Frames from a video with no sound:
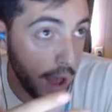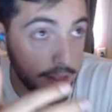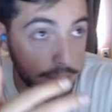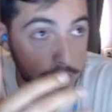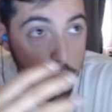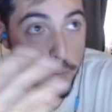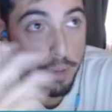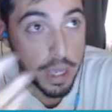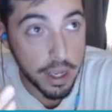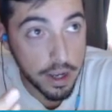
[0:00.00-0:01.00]
at their
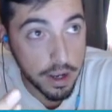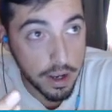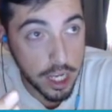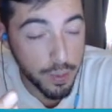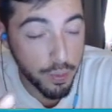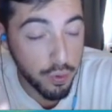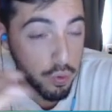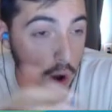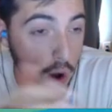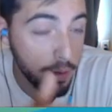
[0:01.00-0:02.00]
peak, is
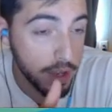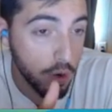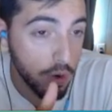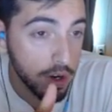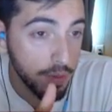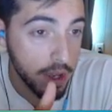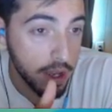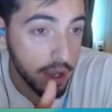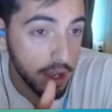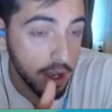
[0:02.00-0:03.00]
probably going to
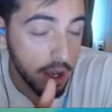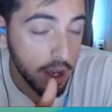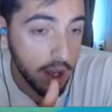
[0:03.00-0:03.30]
be